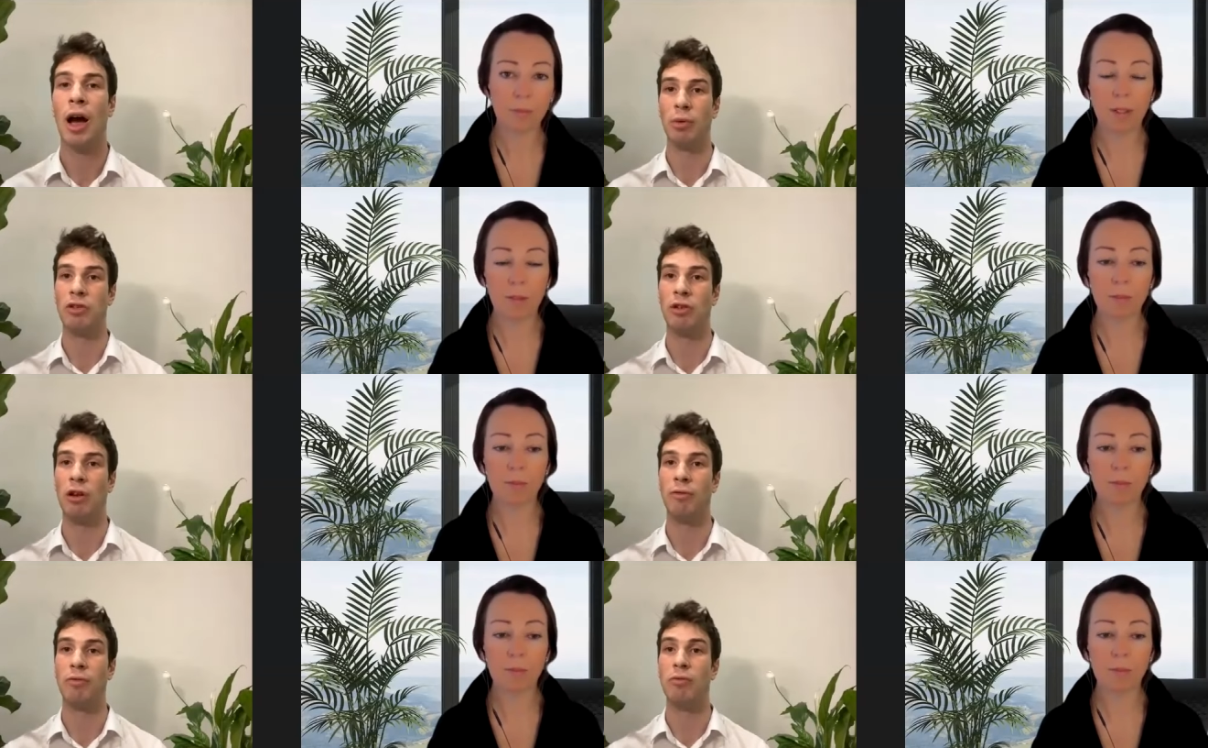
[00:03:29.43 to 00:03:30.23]
Speaker 1: which
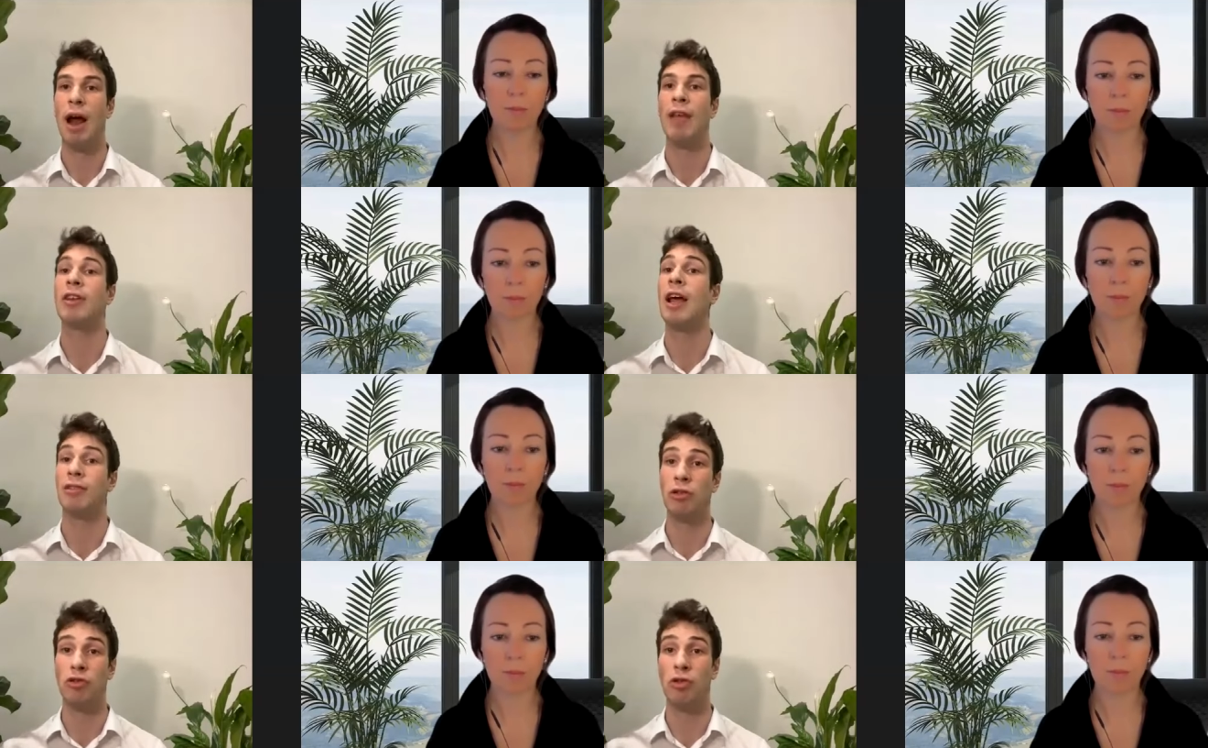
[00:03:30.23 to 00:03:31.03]
sort of
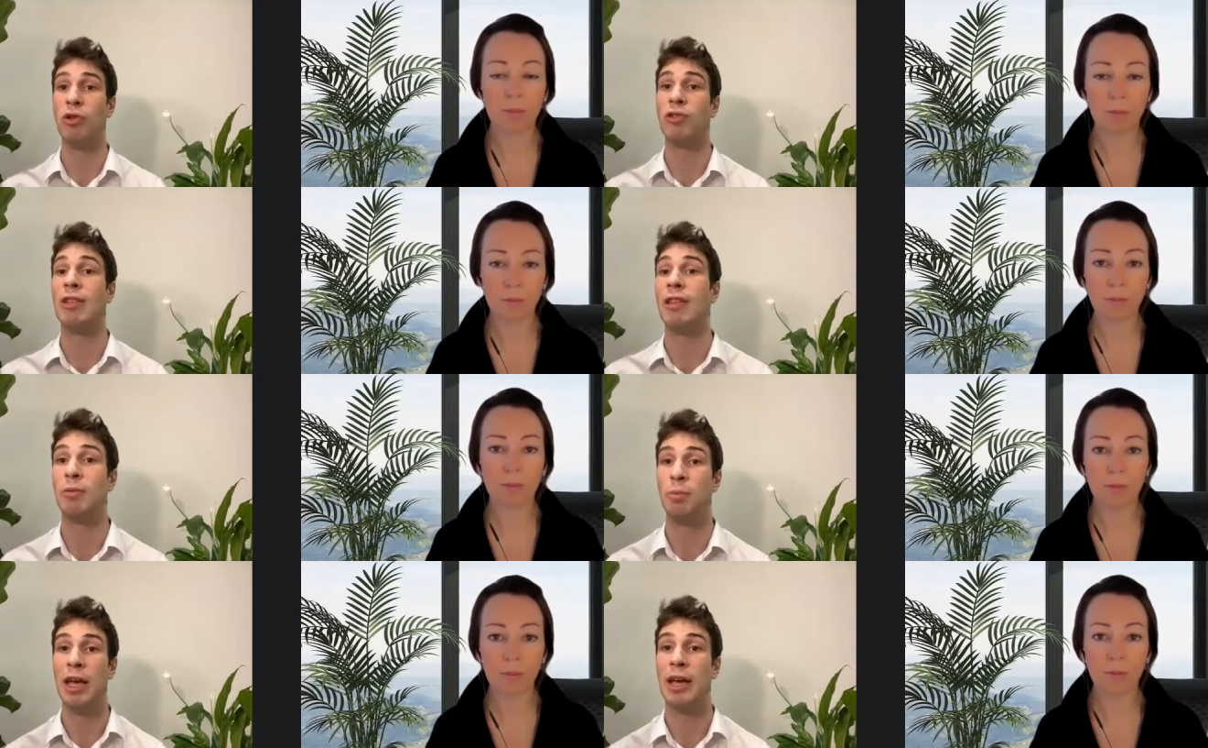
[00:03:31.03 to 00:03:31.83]
resonates and draws in
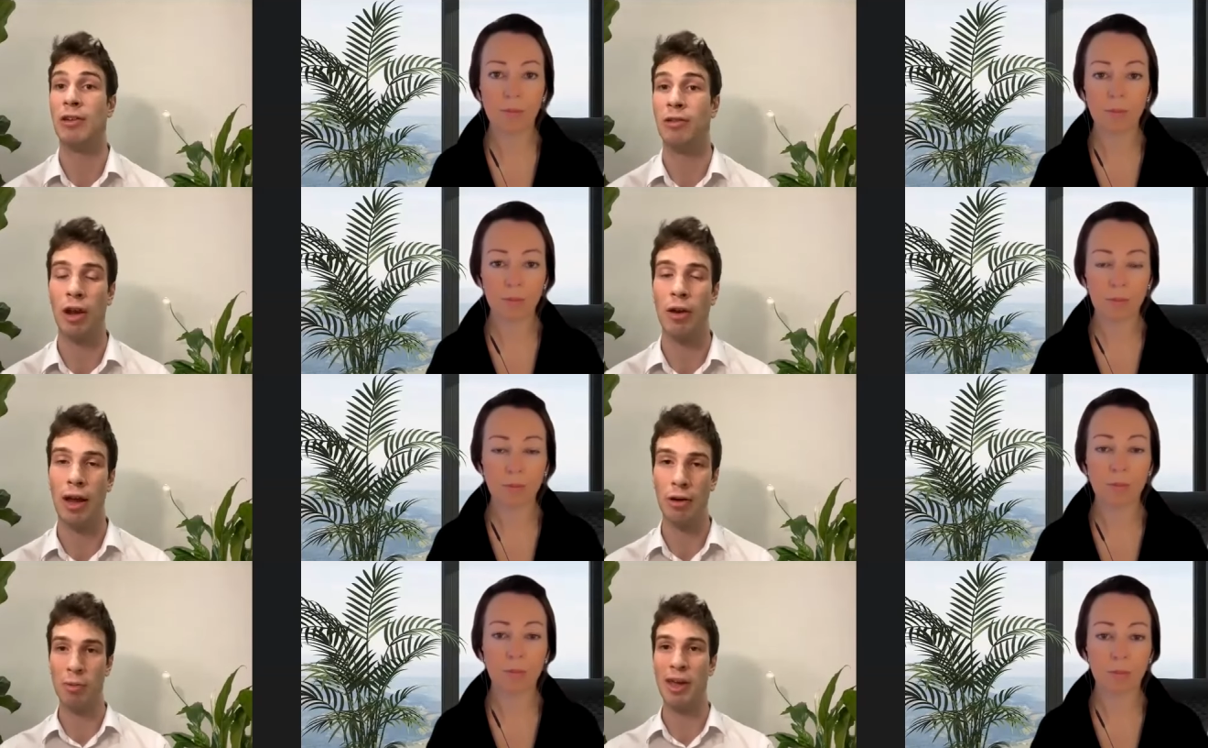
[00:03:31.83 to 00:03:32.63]
these beings. So
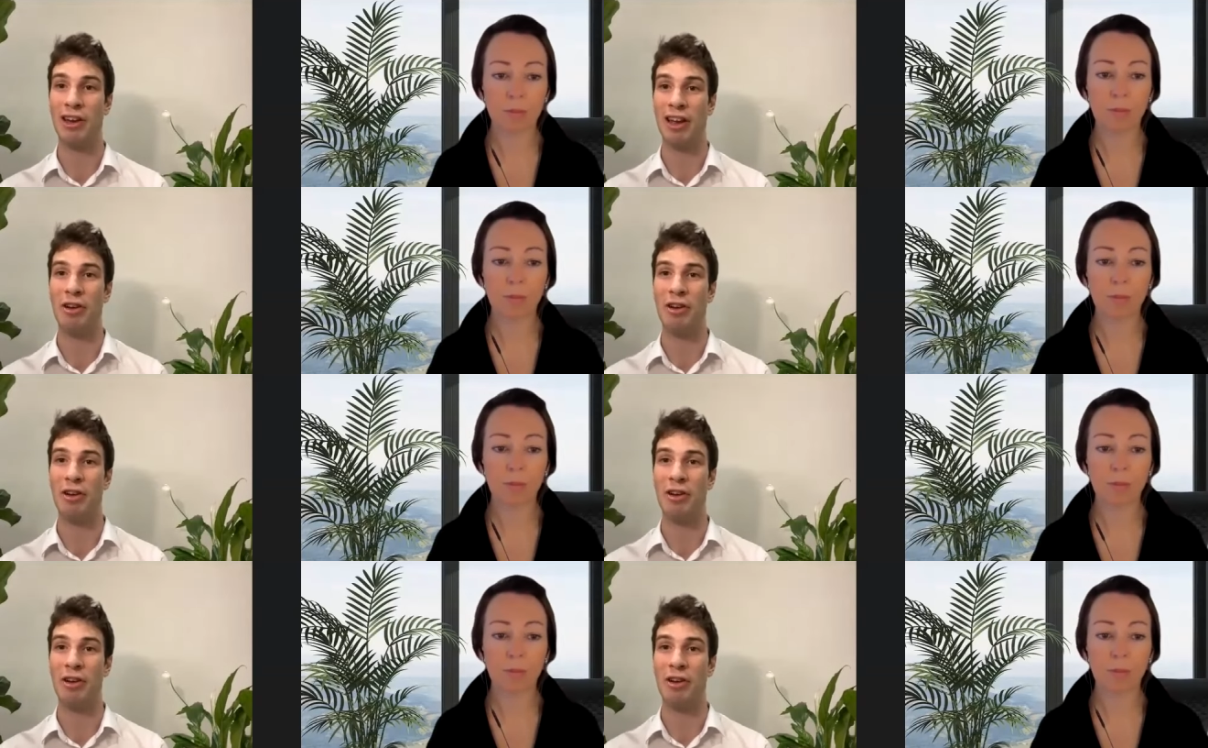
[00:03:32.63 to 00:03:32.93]
it will be a,